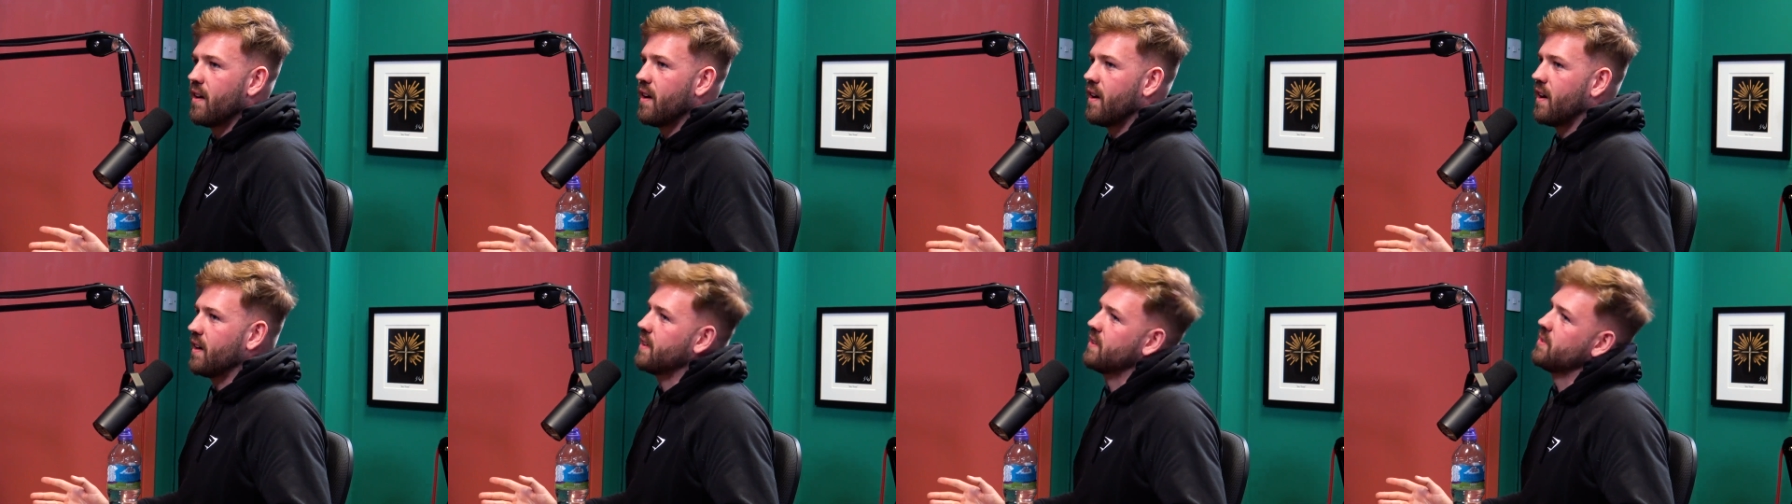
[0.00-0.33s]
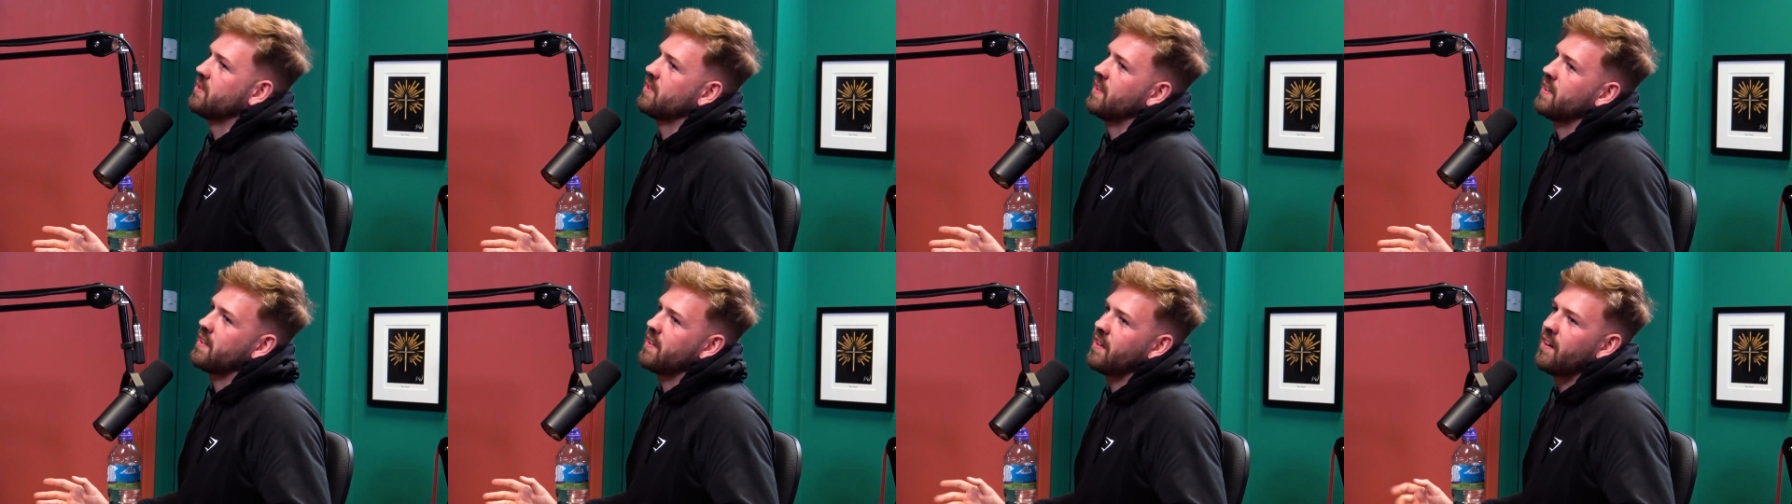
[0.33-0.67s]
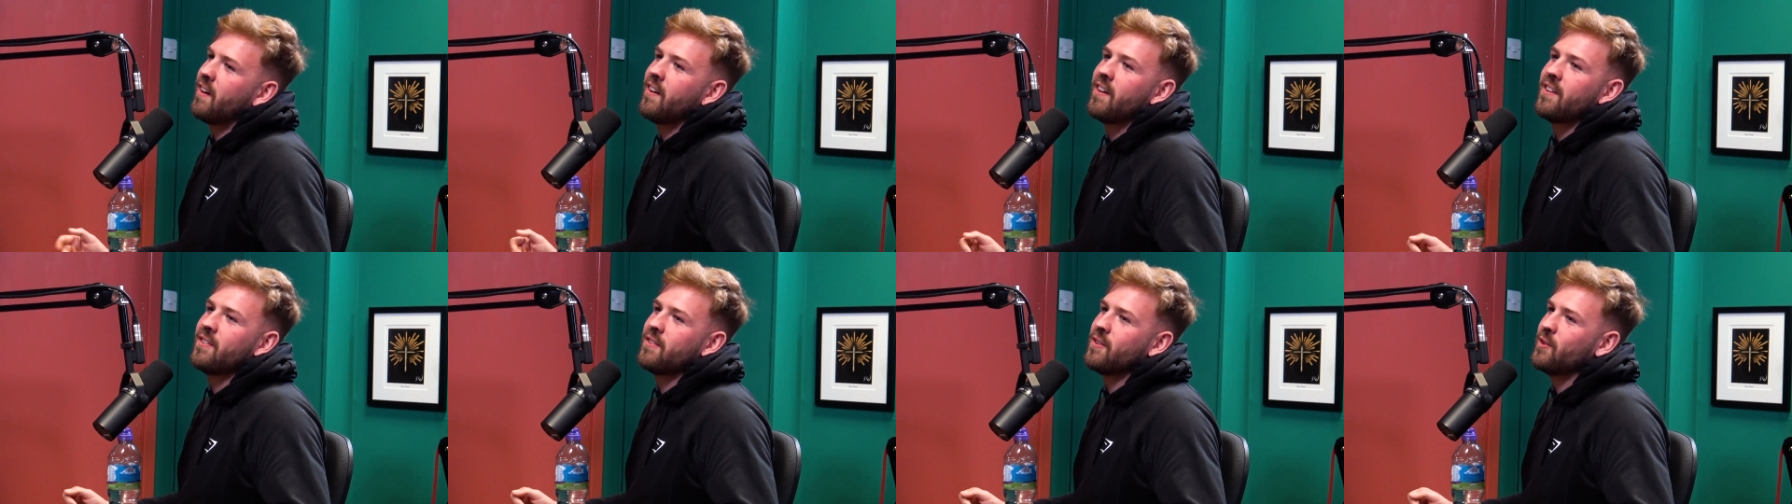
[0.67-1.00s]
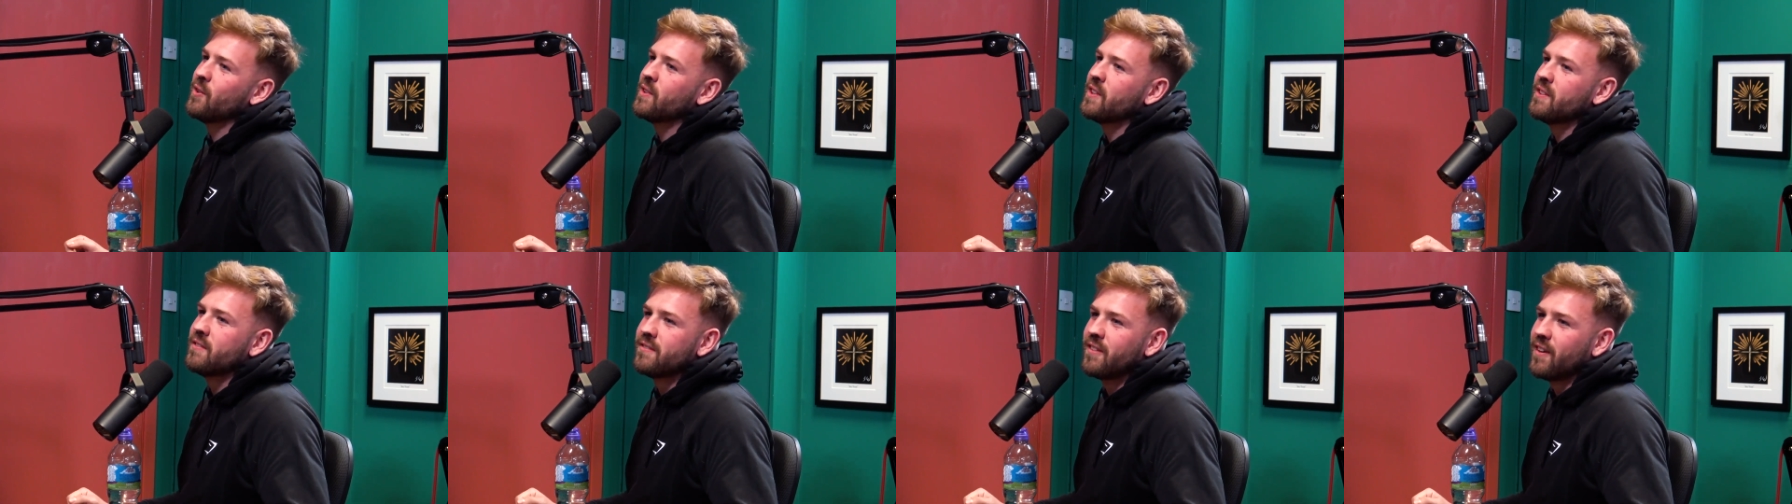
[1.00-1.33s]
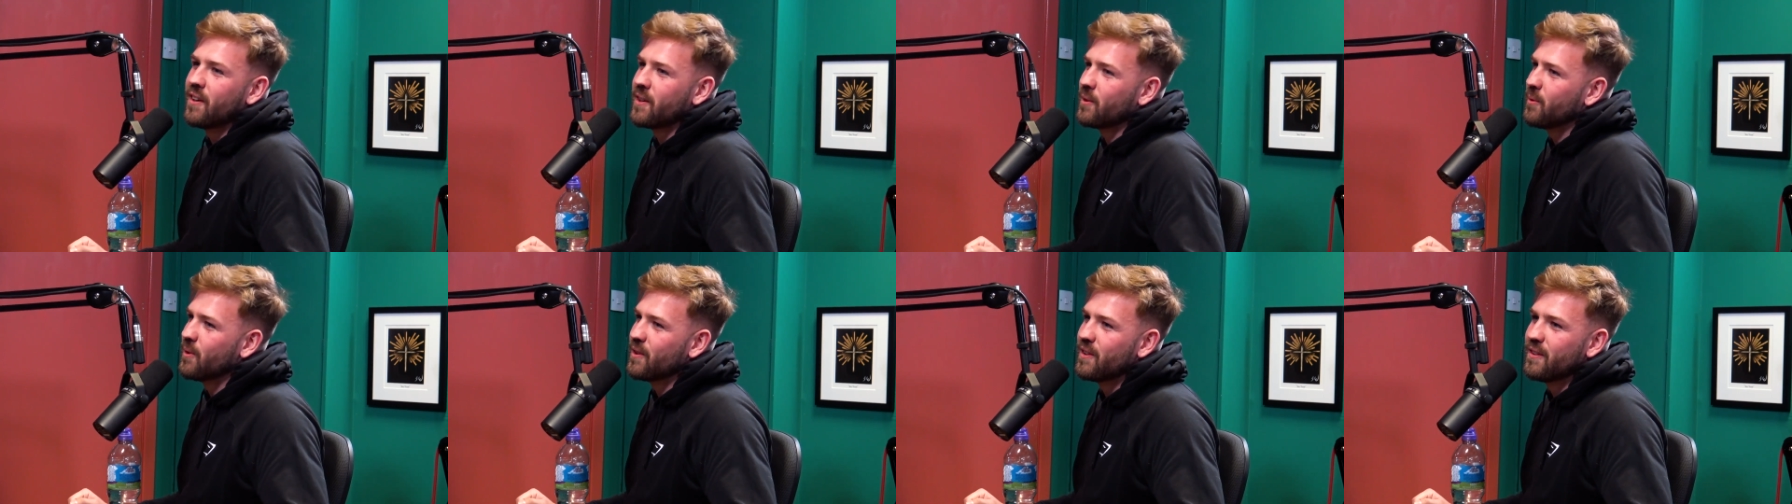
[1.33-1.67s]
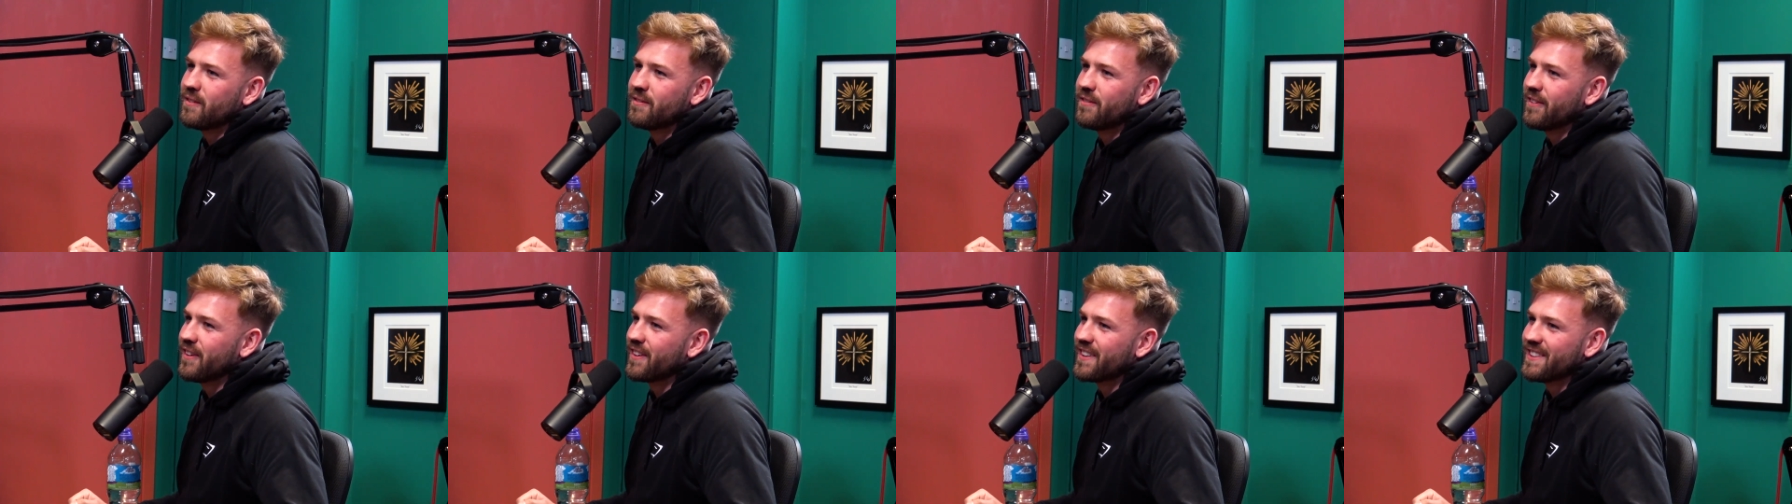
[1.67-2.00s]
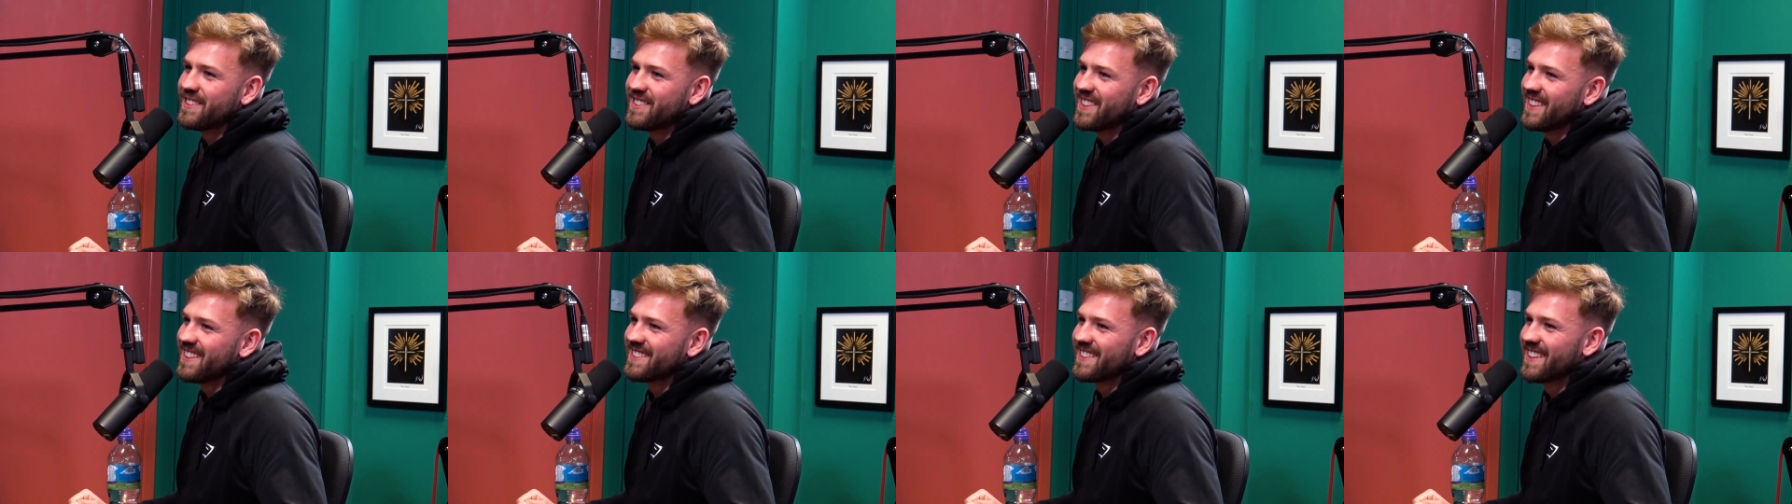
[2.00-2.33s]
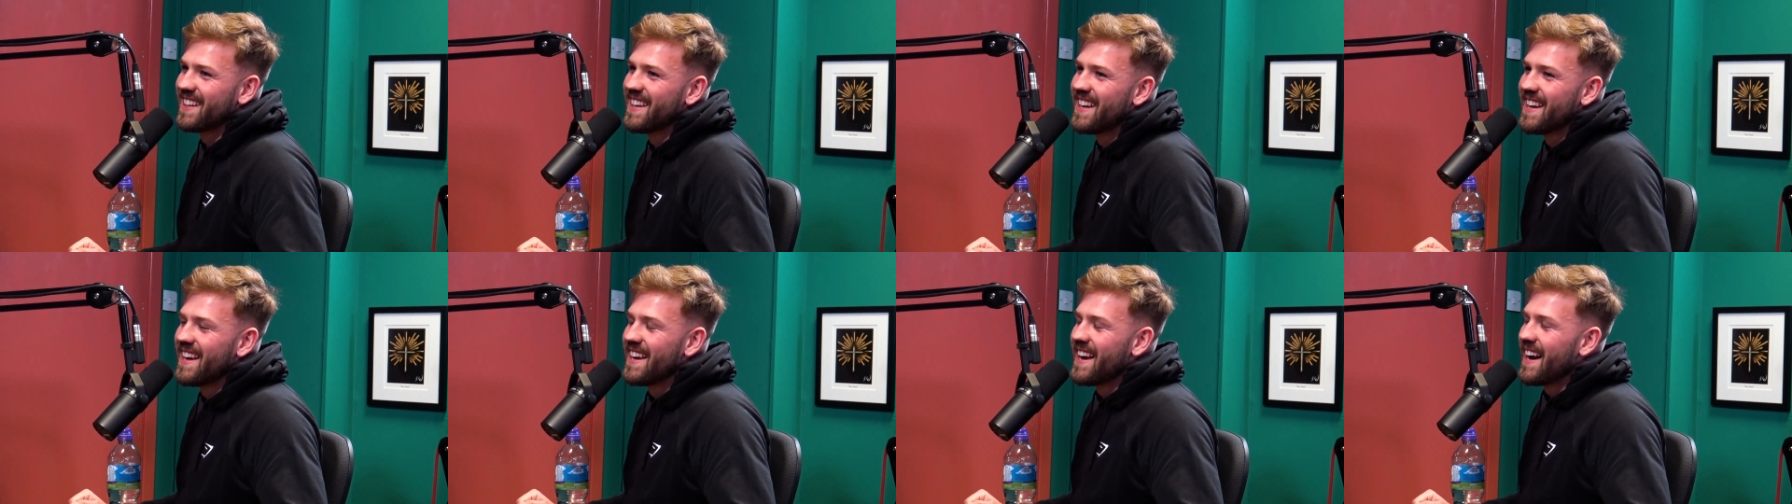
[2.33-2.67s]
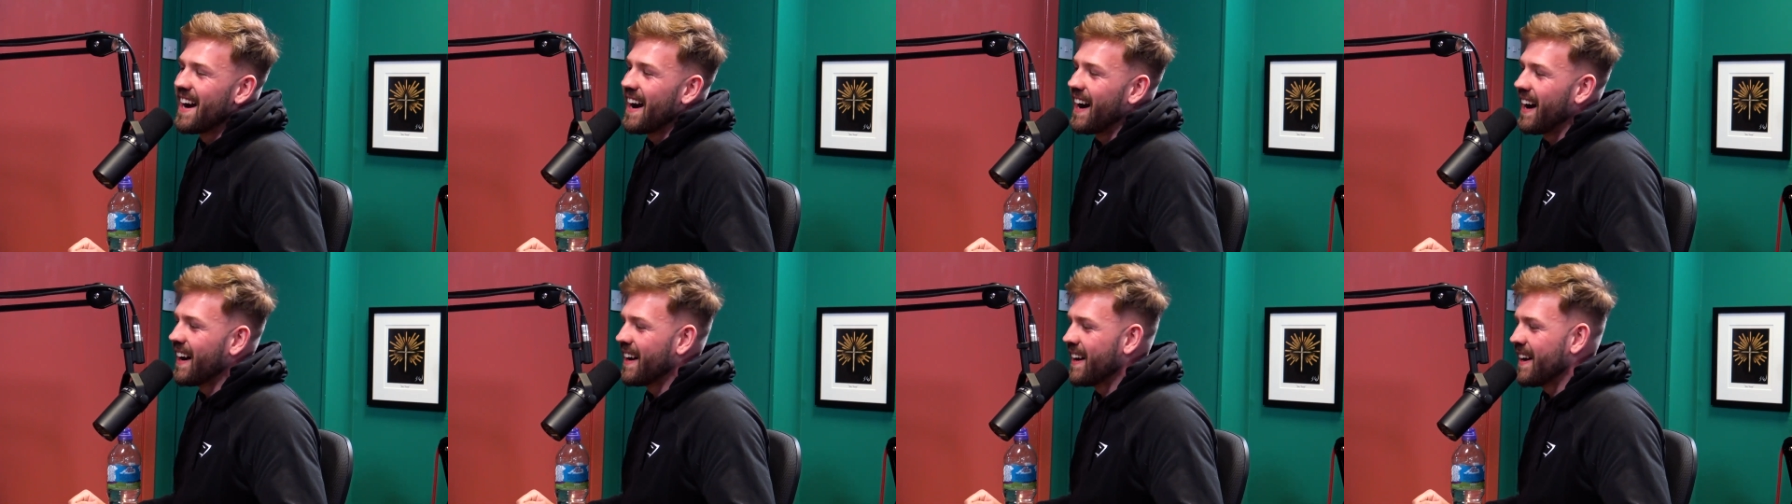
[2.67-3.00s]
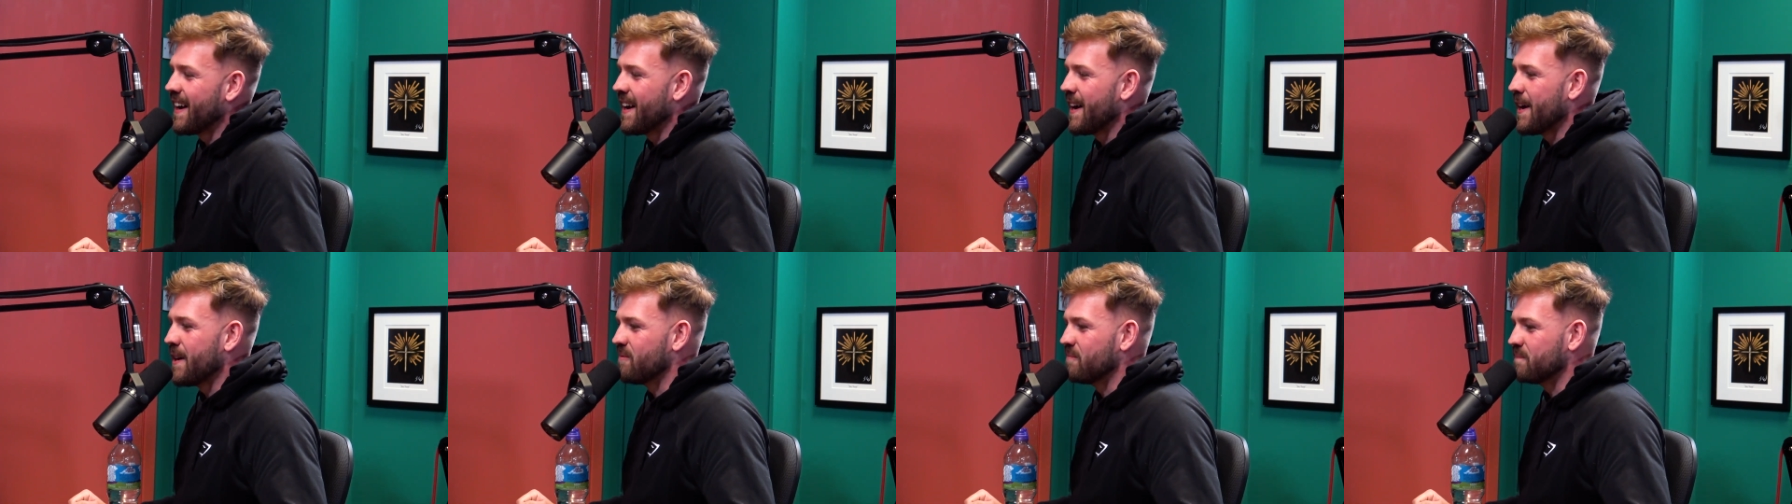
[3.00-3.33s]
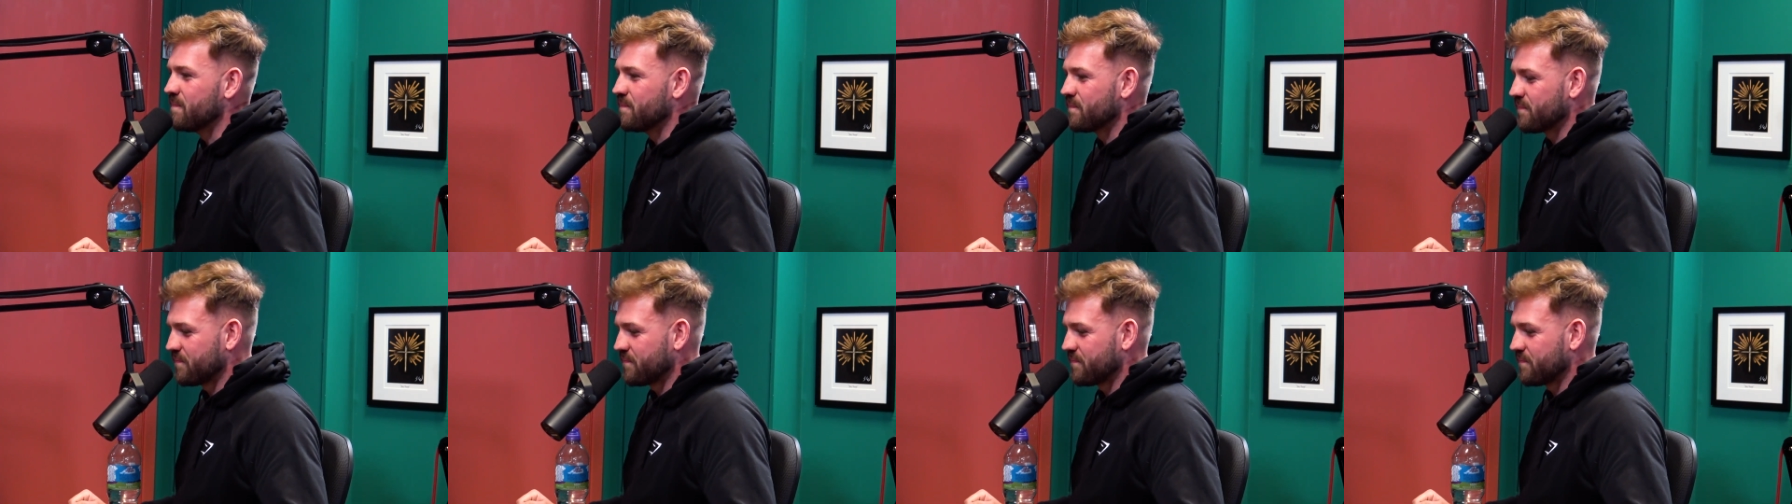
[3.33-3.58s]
and I was like, oh holy fuck, what the fuck is this? And um